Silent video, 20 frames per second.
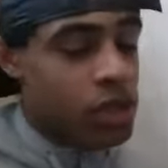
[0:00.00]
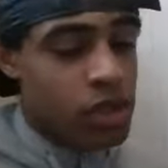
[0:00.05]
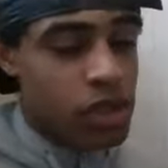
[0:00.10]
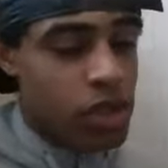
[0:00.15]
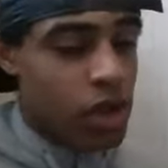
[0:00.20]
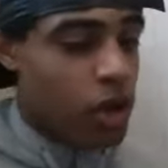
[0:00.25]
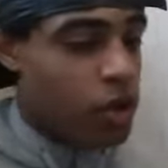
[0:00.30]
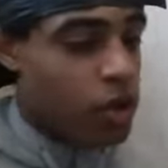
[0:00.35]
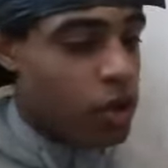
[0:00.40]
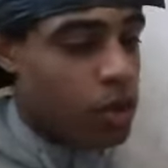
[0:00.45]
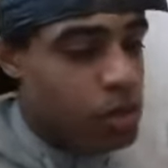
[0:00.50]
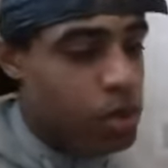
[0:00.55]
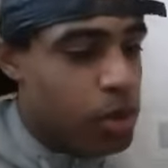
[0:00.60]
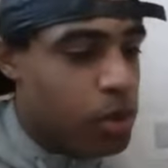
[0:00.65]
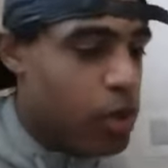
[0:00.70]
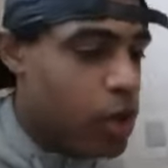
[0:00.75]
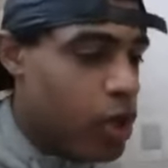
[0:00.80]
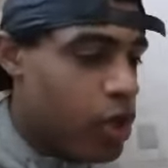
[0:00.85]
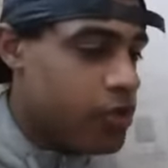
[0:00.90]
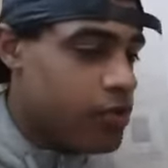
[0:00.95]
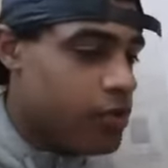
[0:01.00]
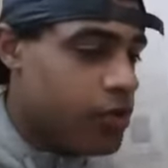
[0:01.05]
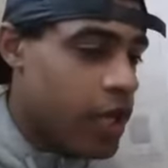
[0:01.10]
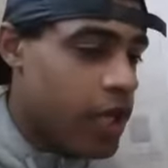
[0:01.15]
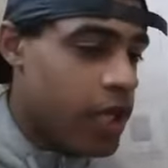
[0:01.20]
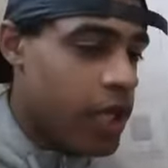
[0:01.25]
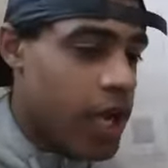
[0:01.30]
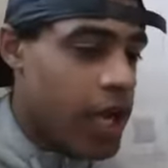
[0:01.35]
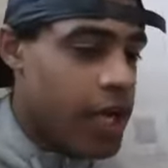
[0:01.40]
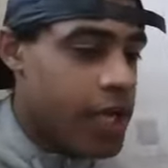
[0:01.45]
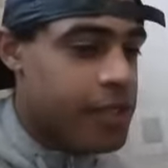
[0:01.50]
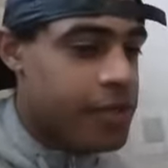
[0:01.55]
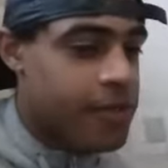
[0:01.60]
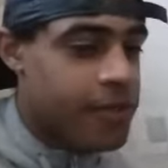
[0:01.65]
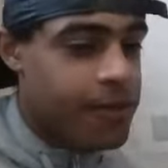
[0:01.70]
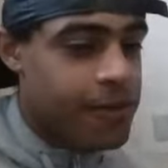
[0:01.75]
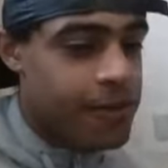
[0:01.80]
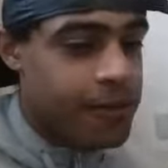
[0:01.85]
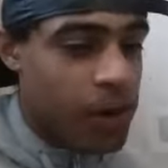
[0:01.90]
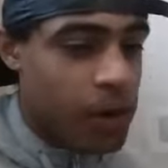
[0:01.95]
Just got a couple of words for you, and that
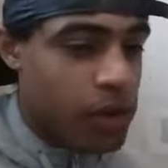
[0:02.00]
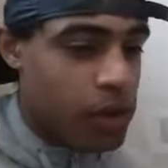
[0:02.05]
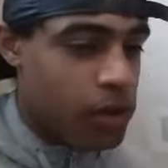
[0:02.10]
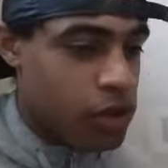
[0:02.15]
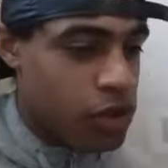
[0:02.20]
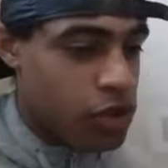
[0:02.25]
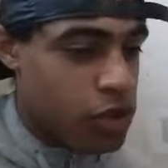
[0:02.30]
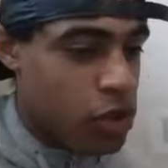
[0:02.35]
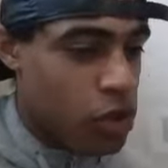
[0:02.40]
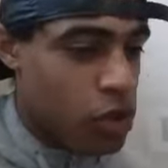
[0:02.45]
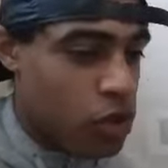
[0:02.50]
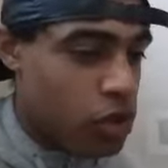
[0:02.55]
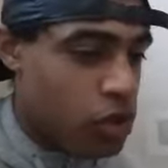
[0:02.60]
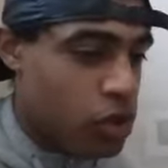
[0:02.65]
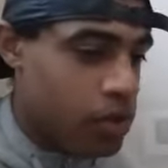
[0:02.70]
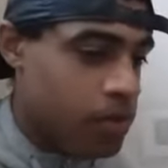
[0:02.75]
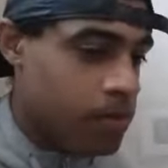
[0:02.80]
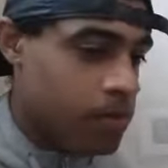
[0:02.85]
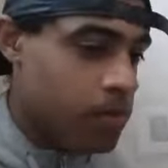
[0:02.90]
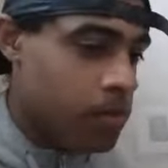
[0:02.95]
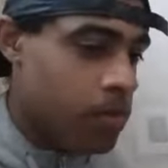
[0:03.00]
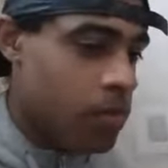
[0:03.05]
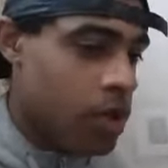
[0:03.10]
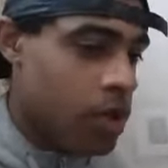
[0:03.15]
is fuck the Sun.